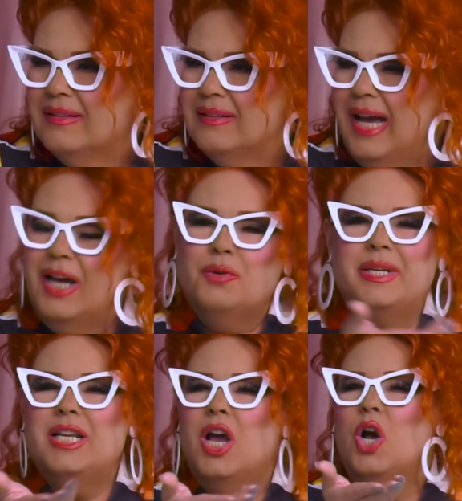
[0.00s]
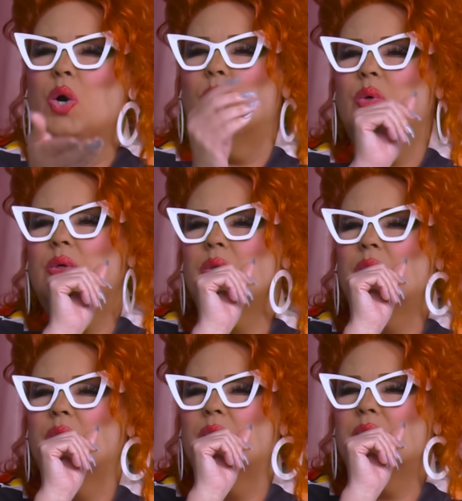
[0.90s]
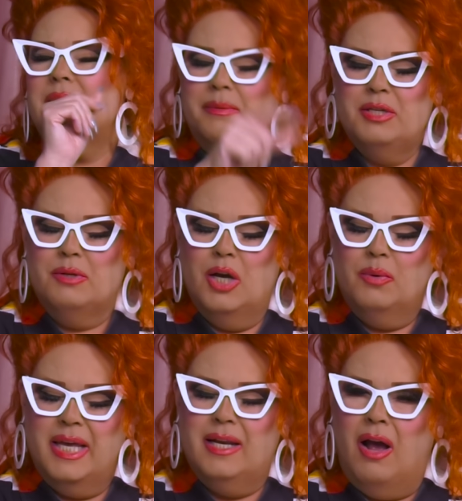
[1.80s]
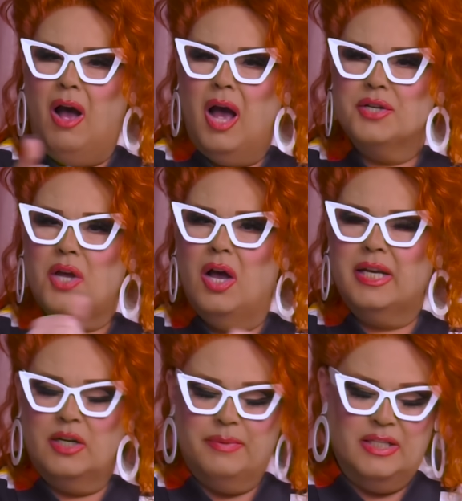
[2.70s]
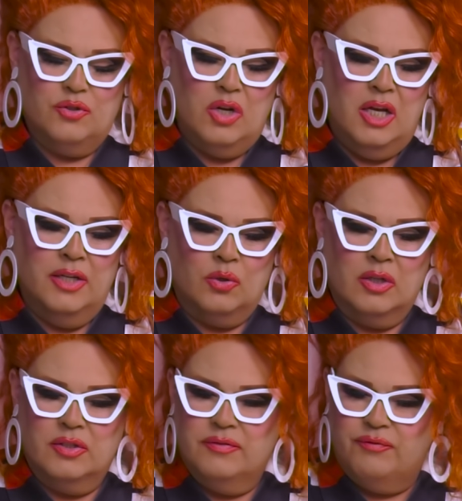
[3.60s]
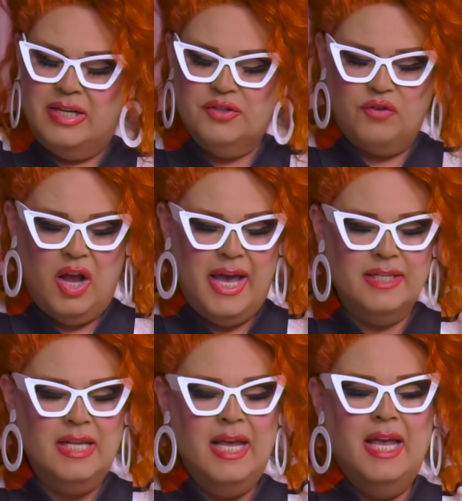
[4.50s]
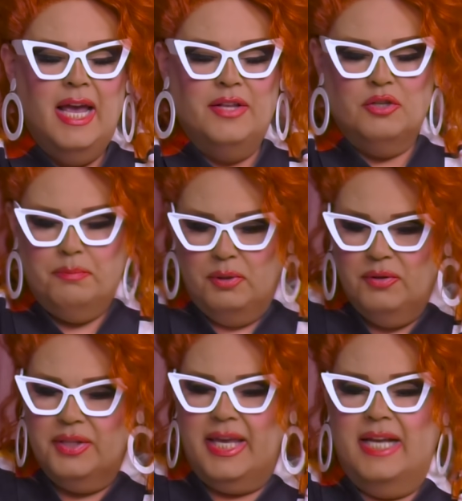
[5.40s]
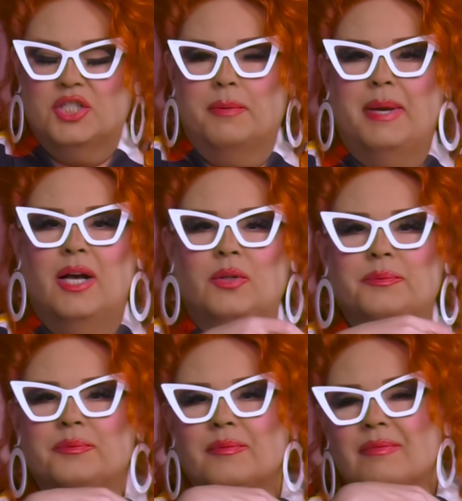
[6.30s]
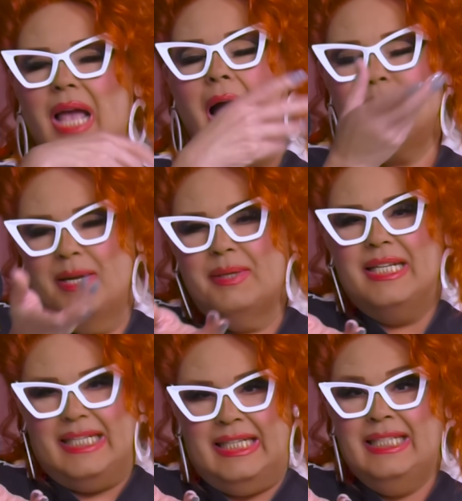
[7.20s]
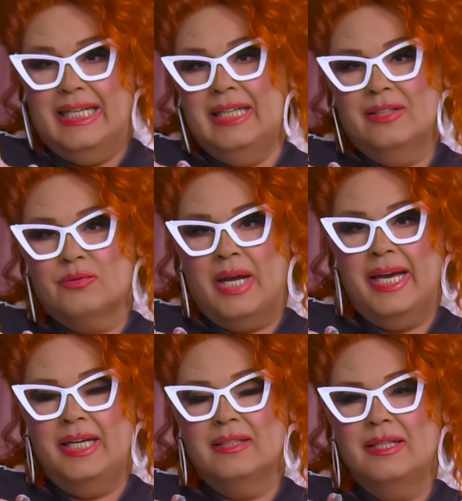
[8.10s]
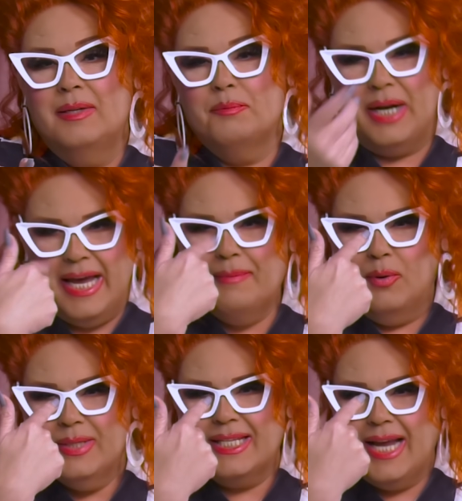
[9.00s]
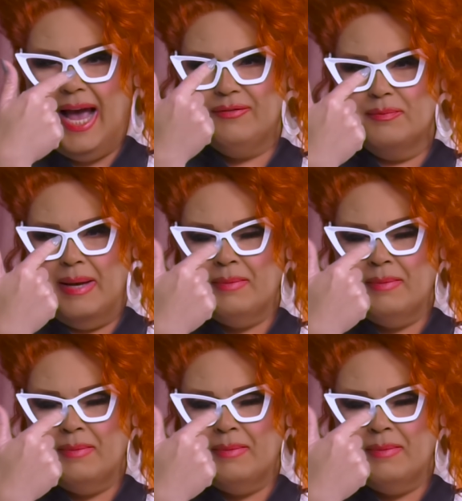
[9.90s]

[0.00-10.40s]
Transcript: How do we know? It's like when you go get a hot dog at a restaurant or French fries and you pull the ketchup out. I mean, I'm going to eat it, right? But I am always going to have in my